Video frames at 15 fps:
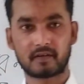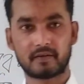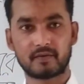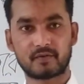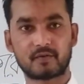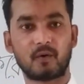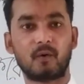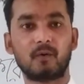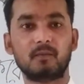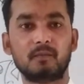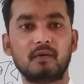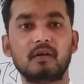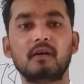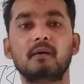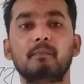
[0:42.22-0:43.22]

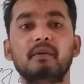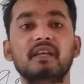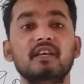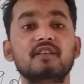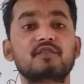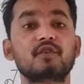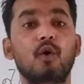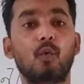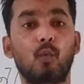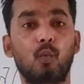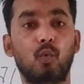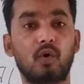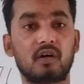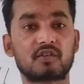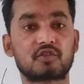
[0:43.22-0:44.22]
So please
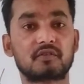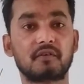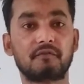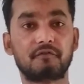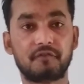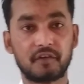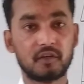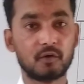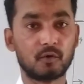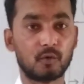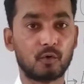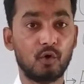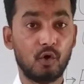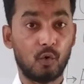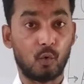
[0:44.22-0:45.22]
watch the
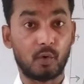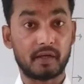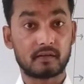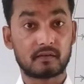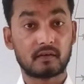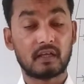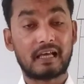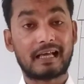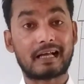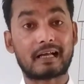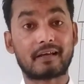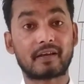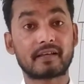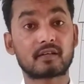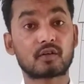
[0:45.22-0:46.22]
video with
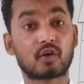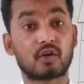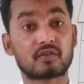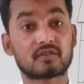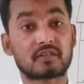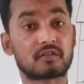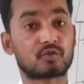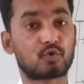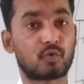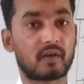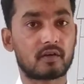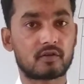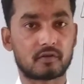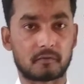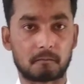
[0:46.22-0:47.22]
great
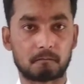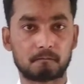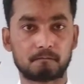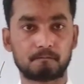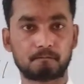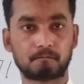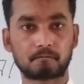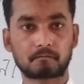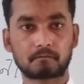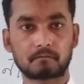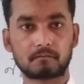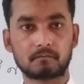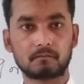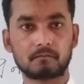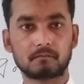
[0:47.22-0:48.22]
concentration.
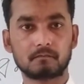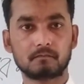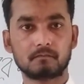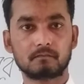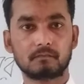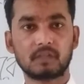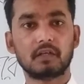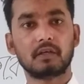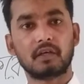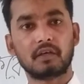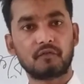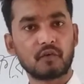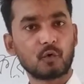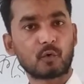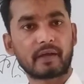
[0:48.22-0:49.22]

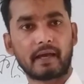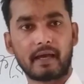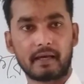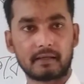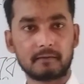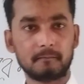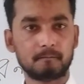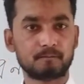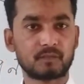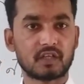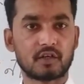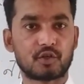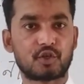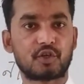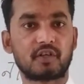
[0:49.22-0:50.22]
If you
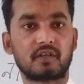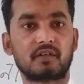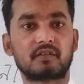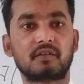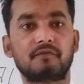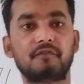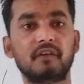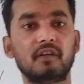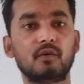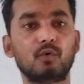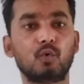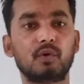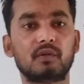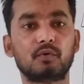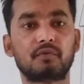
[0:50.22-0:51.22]
can, share the
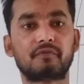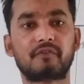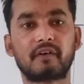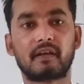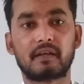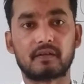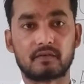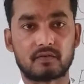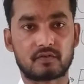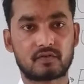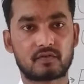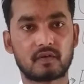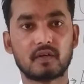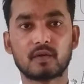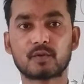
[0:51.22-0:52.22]
video with your
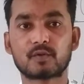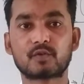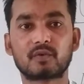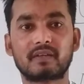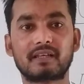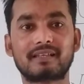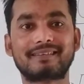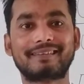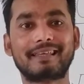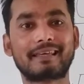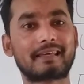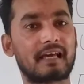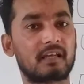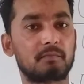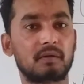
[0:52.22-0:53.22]
friends so that they
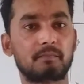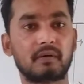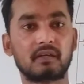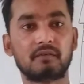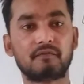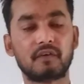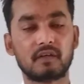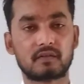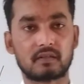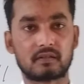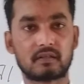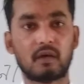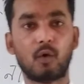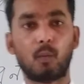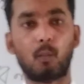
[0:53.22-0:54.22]
can be
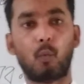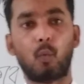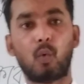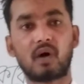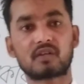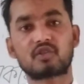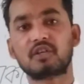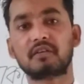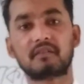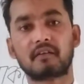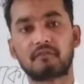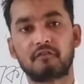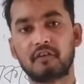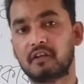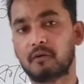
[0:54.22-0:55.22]
benefited watching the
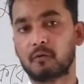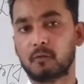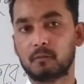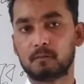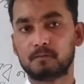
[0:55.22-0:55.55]
video.